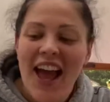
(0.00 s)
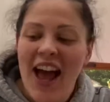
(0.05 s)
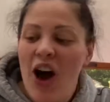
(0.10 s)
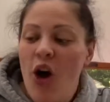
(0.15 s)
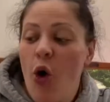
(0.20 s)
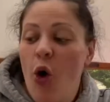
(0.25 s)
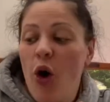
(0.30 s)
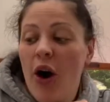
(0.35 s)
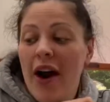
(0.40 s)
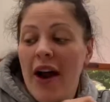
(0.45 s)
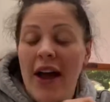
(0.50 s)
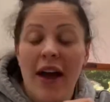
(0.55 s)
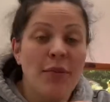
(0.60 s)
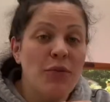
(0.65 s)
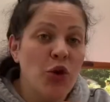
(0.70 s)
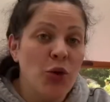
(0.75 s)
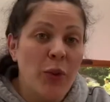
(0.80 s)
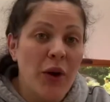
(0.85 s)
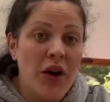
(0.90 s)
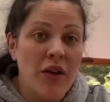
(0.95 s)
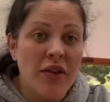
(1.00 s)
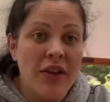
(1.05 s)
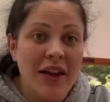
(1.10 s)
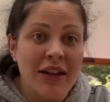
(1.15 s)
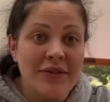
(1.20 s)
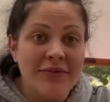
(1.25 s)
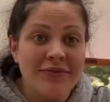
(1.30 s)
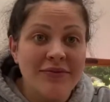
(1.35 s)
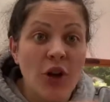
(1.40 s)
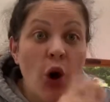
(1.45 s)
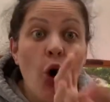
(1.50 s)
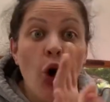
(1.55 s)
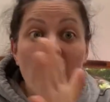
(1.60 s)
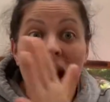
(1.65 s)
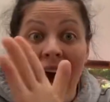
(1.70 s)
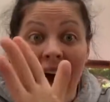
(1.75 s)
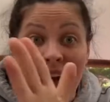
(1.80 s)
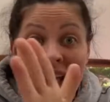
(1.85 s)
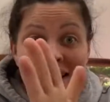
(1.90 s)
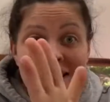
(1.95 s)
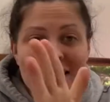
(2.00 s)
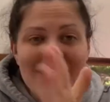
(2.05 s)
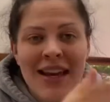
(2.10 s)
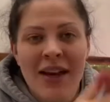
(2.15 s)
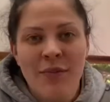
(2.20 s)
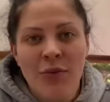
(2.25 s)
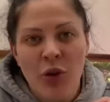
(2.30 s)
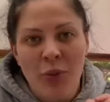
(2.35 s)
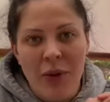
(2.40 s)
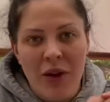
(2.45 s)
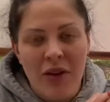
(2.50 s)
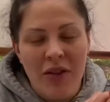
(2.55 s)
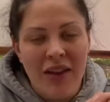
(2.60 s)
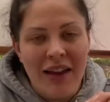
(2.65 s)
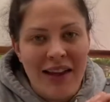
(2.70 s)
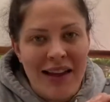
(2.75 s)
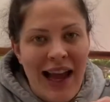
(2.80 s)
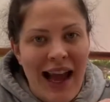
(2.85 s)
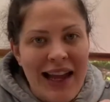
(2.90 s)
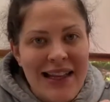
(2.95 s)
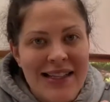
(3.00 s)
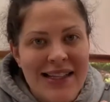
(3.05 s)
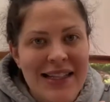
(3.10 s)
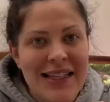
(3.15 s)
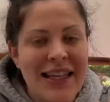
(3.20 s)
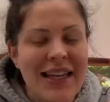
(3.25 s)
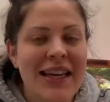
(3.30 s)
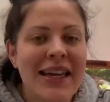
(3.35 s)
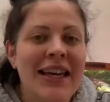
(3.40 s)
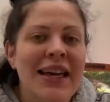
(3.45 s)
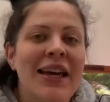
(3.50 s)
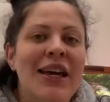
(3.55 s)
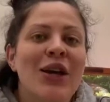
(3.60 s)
or hypnobirthing, and hypnobirthing ideally.